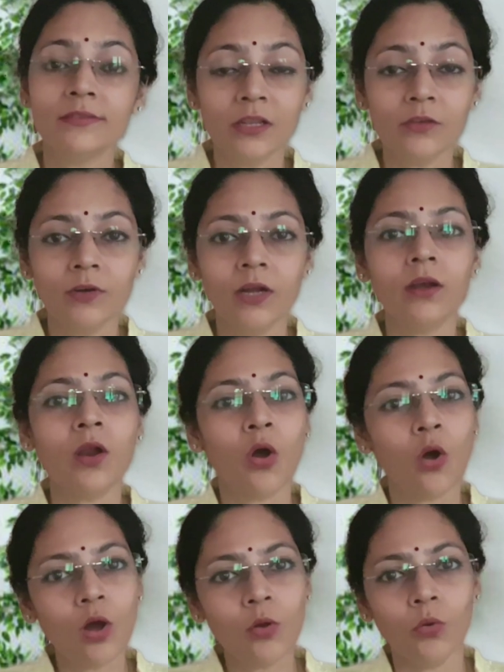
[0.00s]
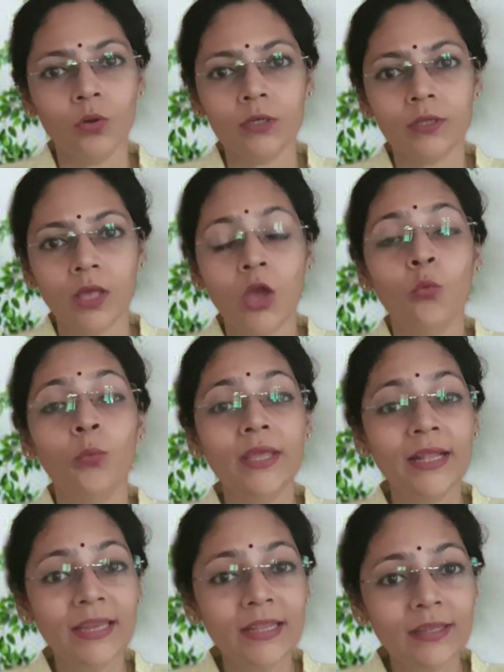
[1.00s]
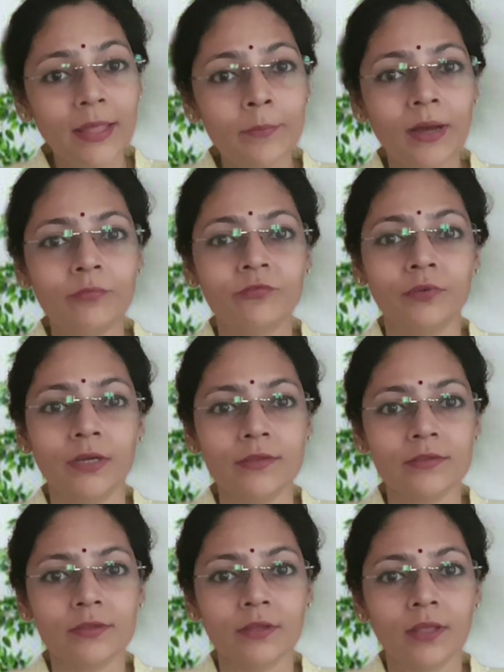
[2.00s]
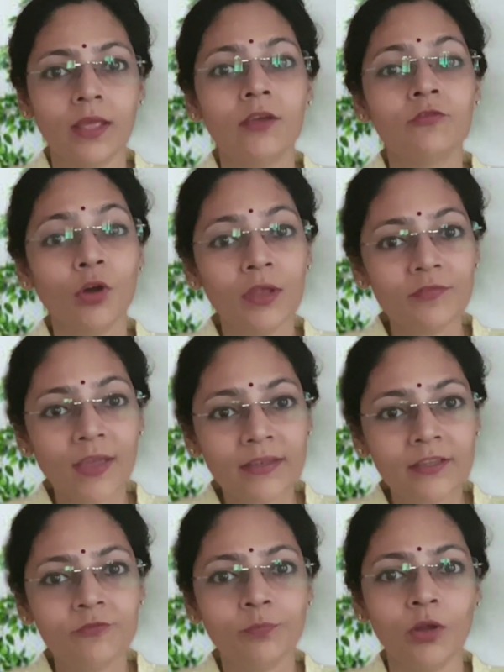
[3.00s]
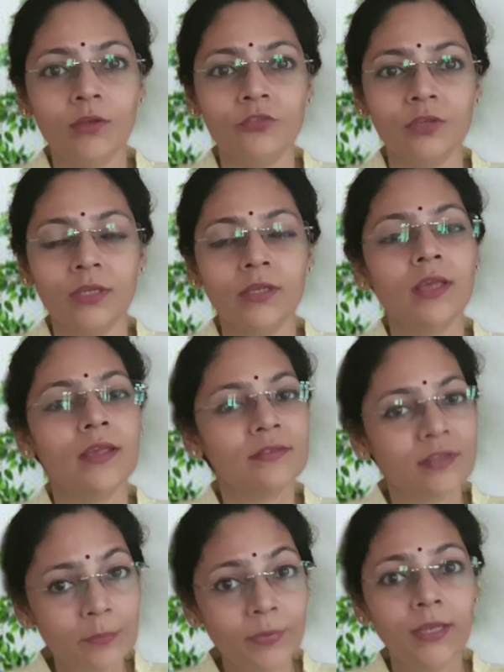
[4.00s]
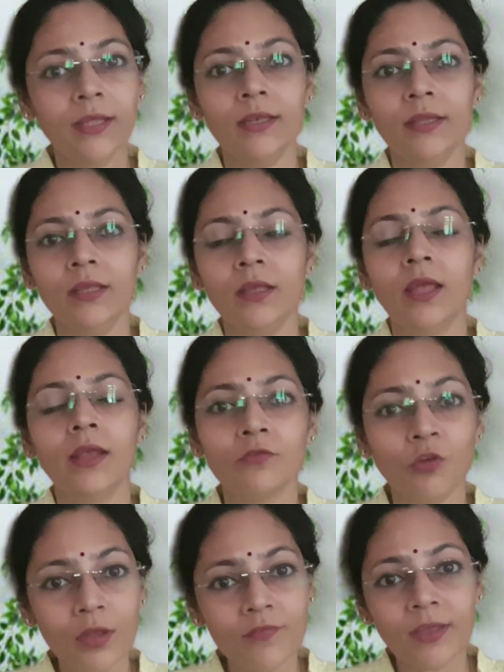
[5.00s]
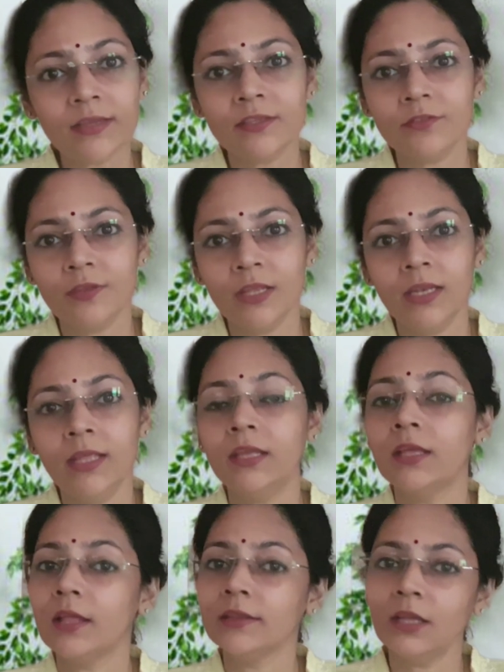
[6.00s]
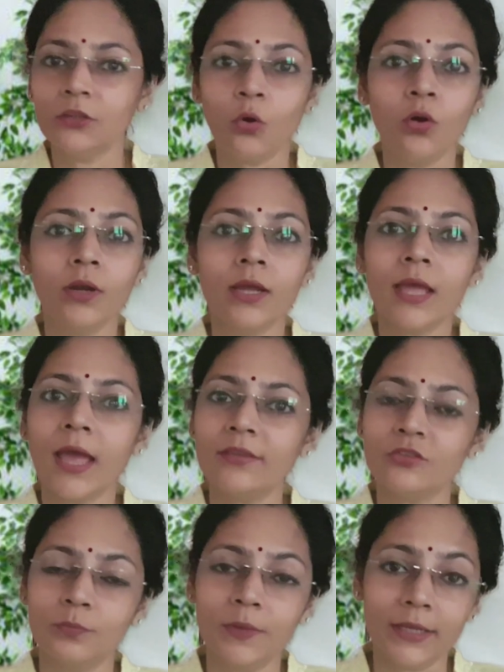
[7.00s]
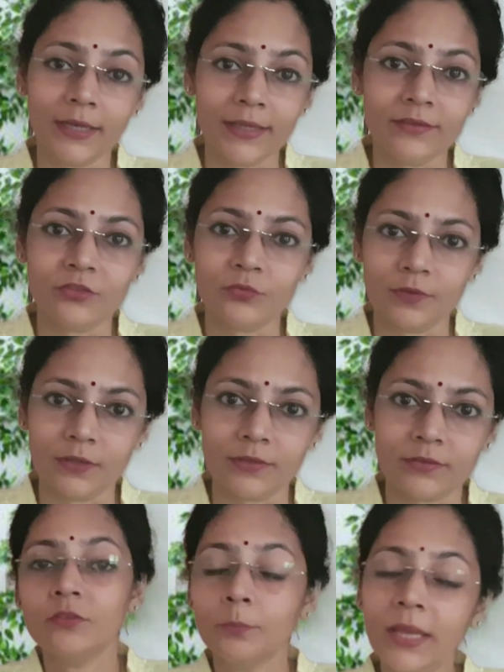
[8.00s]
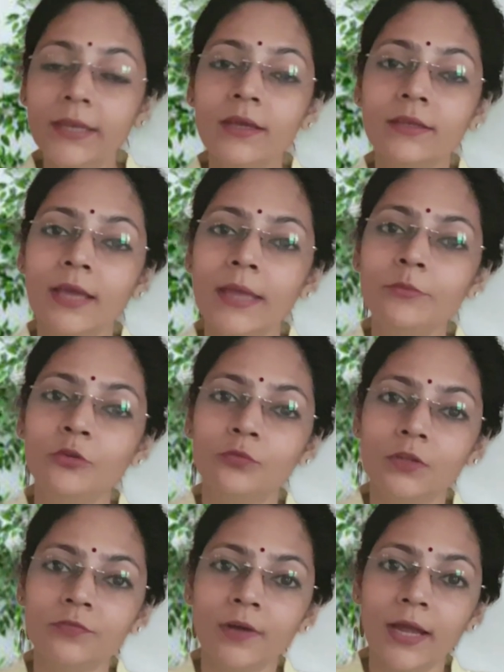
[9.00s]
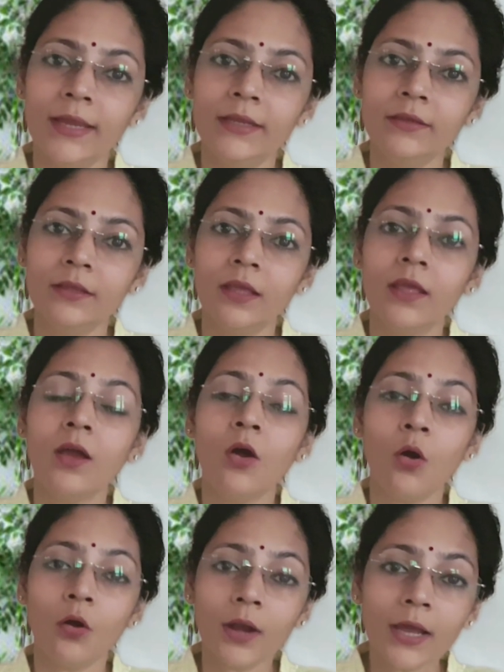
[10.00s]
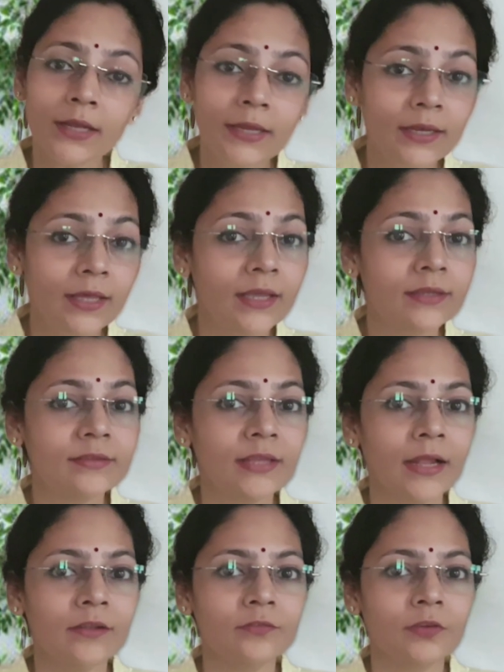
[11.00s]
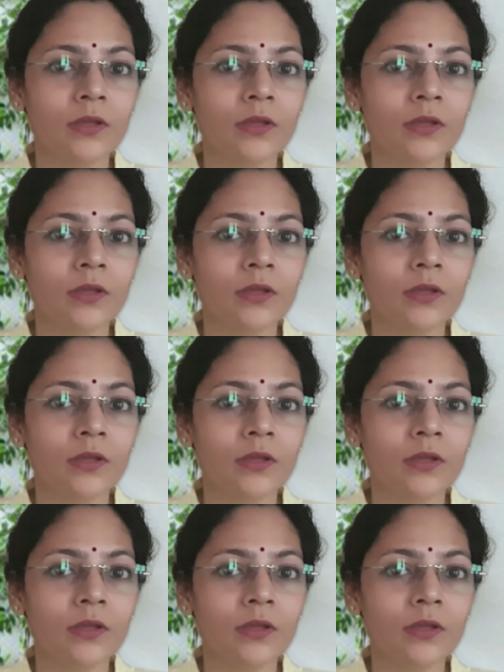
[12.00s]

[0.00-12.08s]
silver or gold, we clean them up first for effective polishing. Similarly, for effective healing, that aura has to be cleansed first. Many a time you will find aura cleaning itself